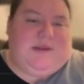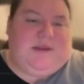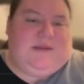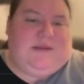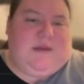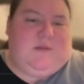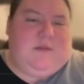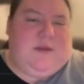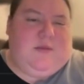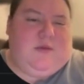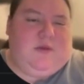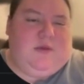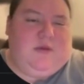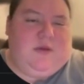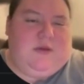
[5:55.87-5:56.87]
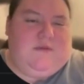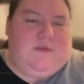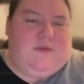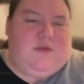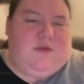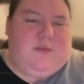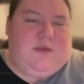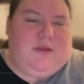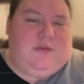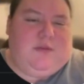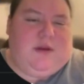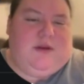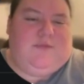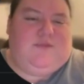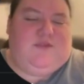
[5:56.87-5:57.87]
Like 10 people, if I'm doing the math right.